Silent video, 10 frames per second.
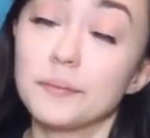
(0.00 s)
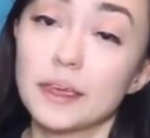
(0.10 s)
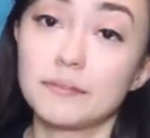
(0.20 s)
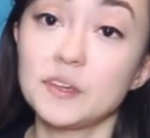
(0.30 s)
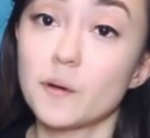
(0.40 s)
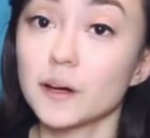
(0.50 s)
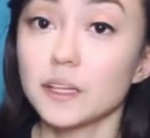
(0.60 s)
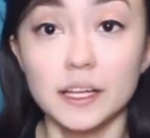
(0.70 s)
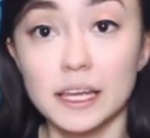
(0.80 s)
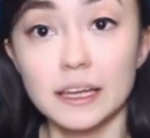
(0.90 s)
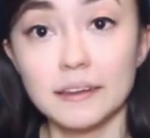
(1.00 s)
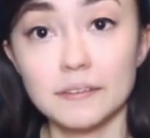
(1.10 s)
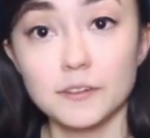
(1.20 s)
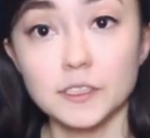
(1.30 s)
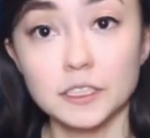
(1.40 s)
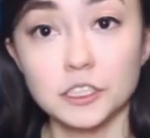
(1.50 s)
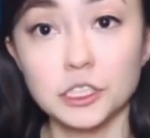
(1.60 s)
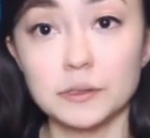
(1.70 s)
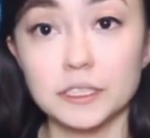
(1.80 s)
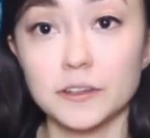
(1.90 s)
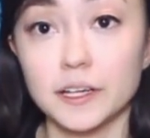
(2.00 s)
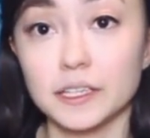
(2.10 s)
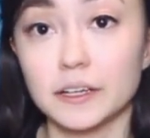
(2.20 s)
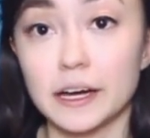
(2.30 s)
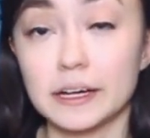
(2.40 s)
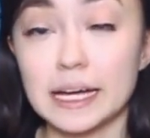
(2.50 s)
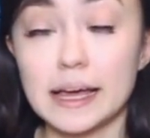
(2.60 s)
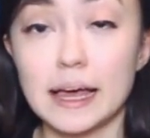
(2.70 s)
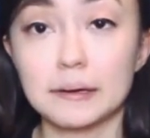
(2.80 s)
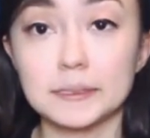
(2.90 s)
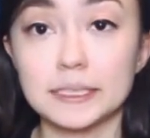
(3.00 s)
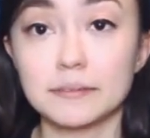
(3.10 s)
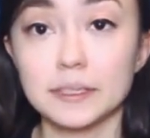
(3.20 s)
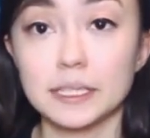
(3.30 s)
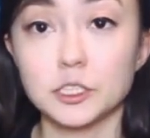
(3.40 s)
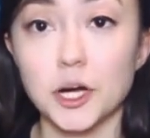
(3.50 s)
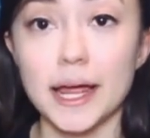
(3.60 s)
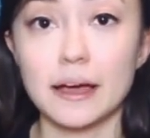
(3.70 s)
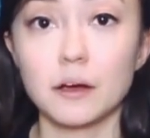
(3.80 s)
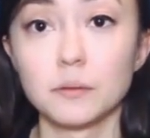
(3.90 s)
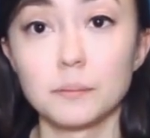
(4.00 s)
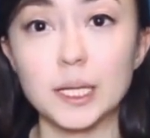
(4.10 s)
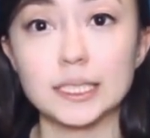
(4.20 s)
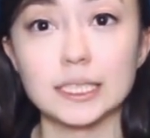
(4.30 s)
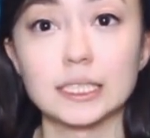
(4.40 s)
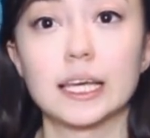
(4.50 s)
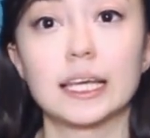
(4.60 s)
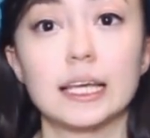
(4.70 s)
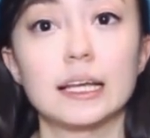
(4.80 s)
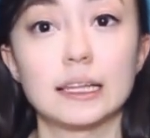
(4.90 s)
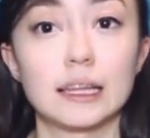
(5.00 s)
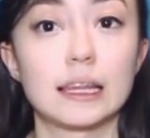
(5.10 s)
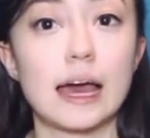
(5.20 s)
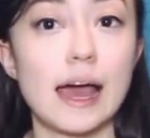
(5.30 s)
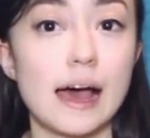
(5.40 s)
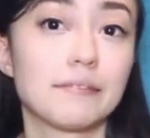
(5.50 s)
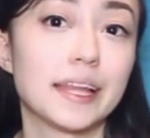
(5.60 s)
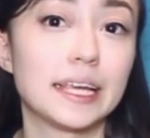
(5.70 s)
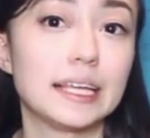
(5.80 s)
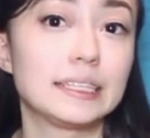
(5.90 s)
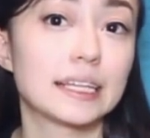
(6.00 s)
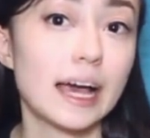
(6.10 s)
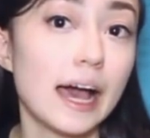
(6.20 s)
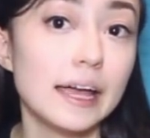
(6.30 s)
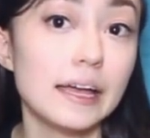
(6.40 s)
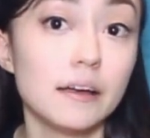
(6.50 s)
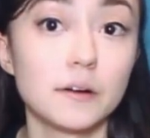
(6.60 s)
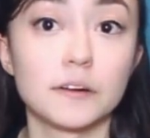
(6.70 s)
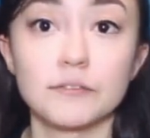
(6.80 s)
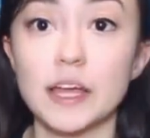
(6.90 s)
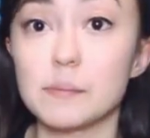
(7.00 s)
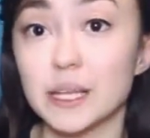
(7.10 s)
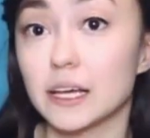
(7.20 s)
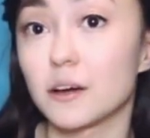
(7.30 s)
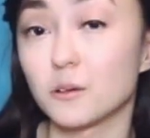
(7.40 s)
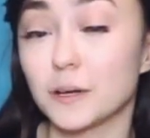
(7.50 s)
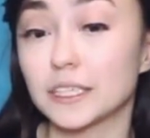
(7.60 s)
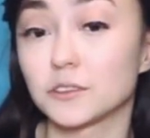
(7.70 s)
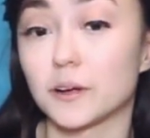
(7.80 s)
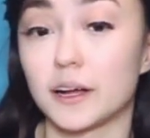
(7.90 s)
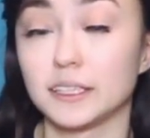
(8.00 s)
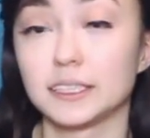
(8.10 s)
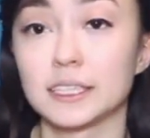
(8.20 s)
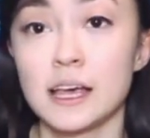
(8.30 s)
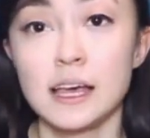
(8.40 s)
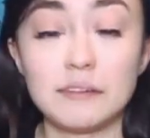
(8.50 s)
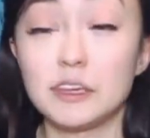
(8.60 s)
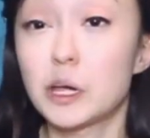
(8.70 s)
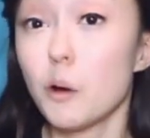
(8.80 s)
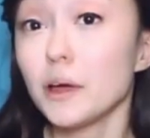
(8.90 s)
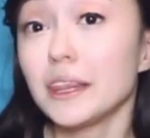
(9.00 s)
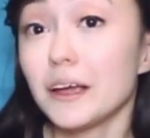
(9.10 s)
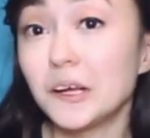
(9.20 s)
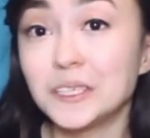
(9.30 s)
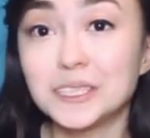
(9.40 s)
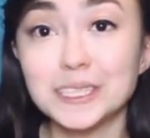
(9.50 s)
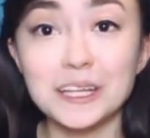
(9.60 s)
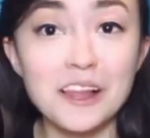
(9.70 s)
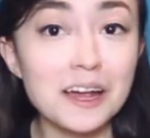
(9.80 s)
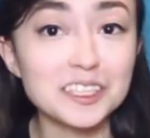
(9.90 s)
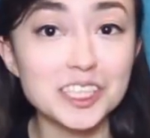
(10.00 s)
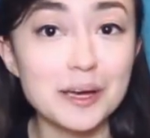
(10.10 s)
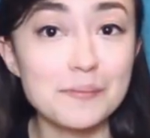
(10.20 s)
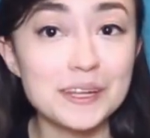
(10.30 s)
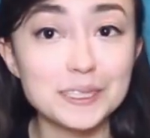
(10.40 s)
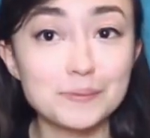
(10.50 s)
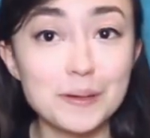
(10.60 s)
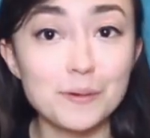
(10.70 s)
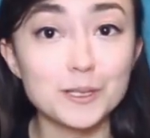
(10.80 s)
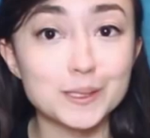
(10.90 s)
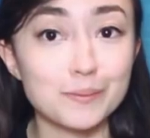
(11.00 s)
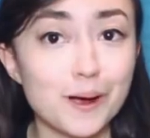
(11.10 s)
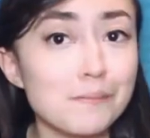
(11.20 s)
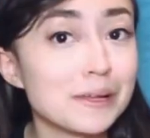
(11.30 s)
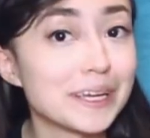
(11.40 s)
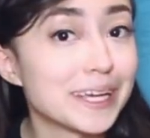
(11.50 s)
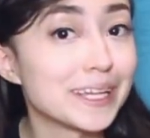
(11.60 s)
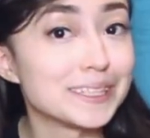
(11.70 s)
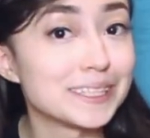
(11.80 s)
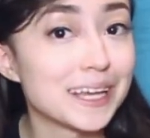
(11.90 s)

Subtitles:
If you are looking for a sushi restaurant in your area, I would definitely try out places like that have like izakaya or family-owned restaurants. If you go in there and you see a lot of Japanese people, it's probably a good